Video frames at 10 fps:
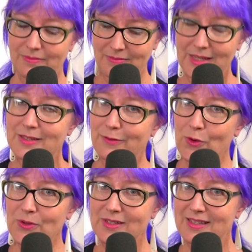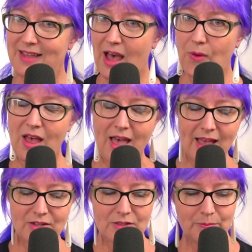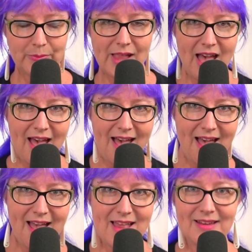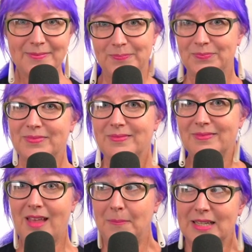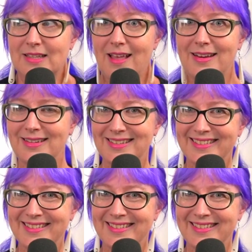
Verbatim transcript: This, of course, is our action plan. I'm excited.